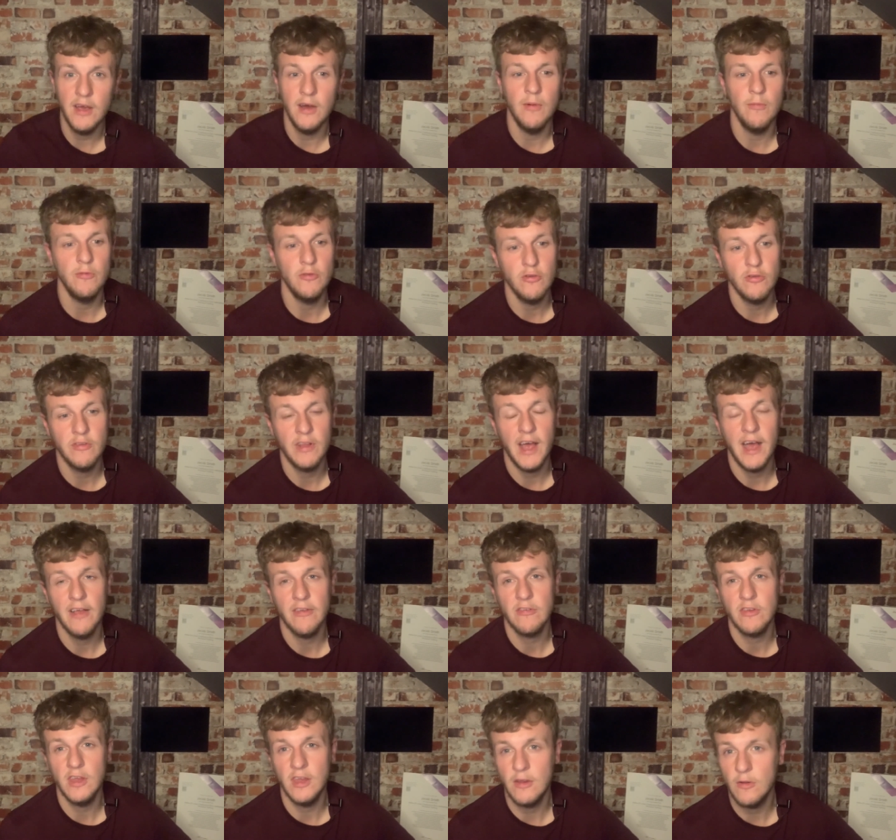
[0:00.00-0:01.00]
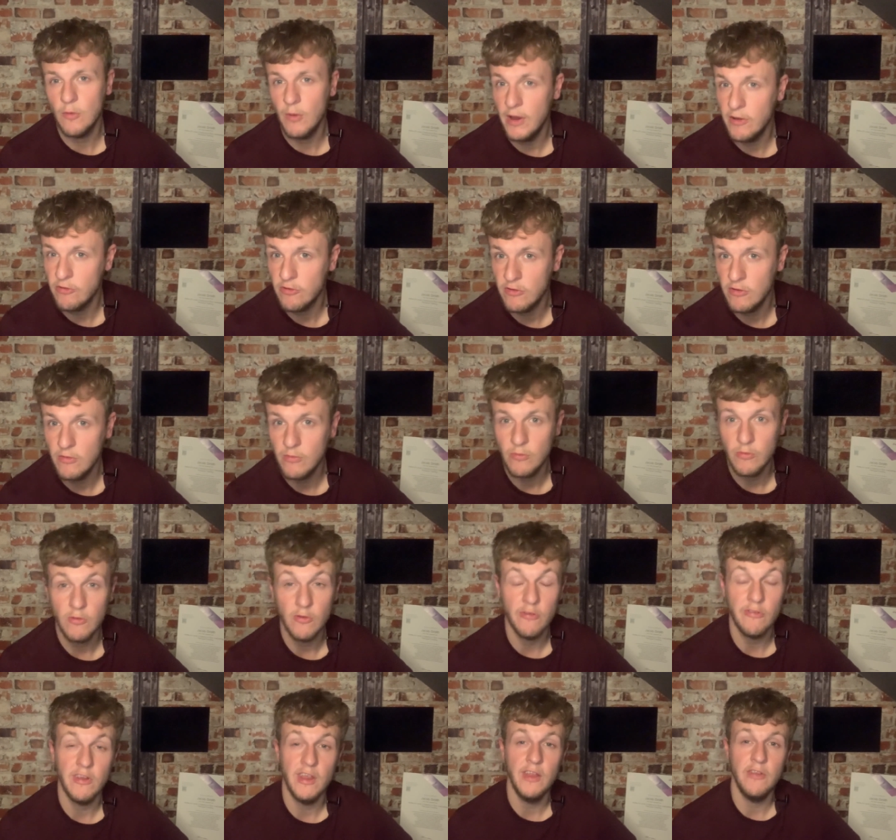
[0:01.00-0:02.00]
I'm just asking questions,
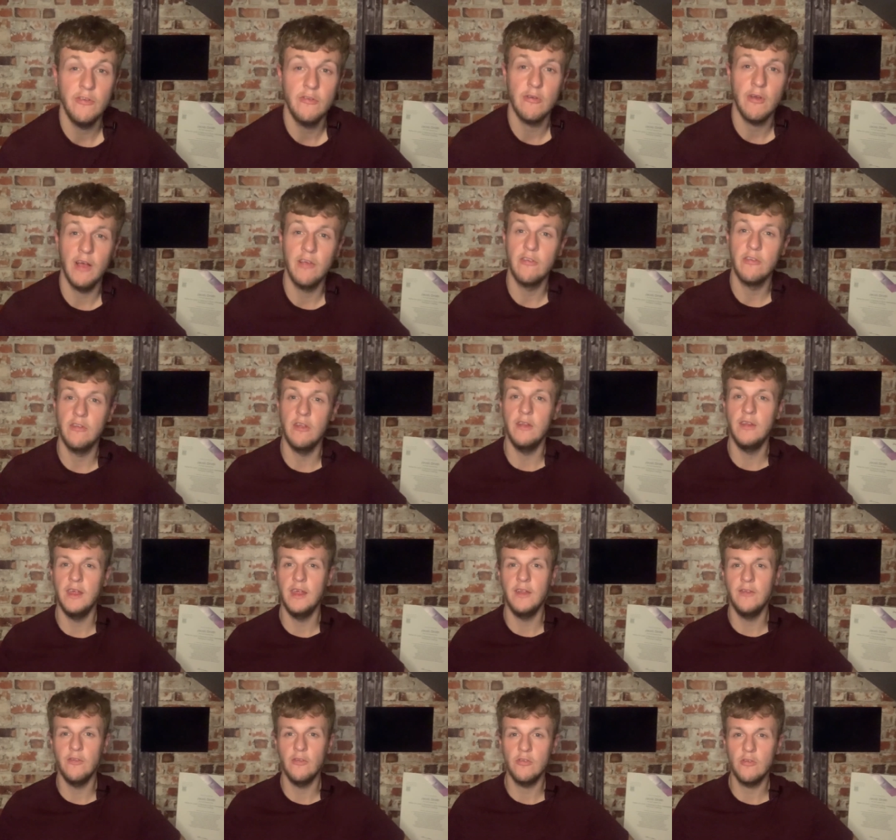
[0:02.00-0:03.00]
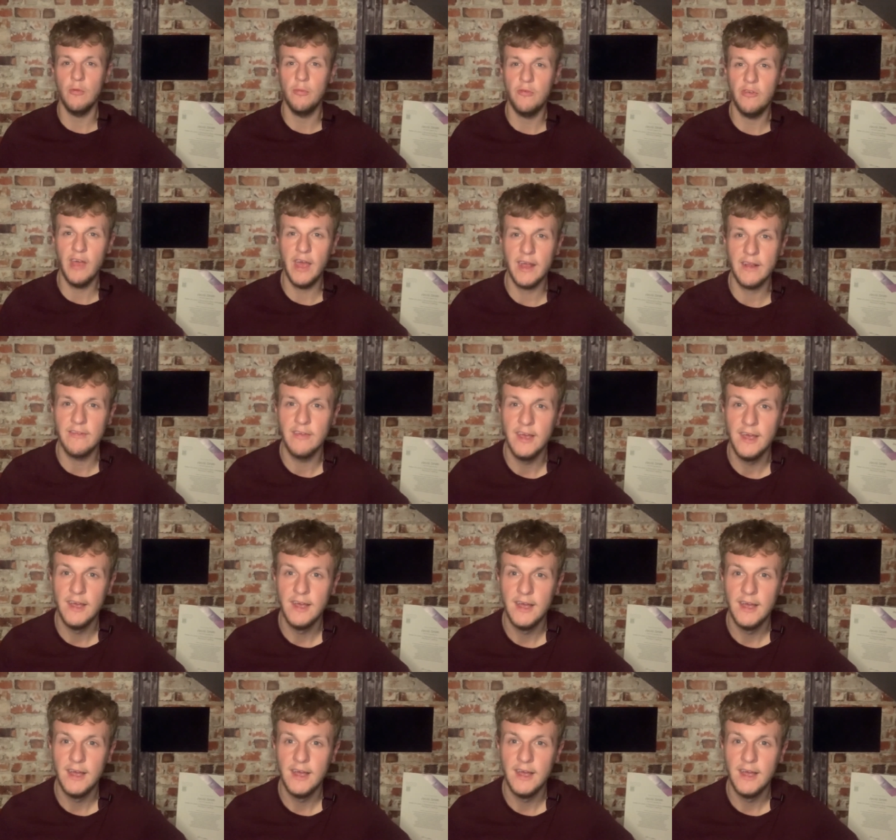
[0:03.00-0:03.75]
just interested in the subject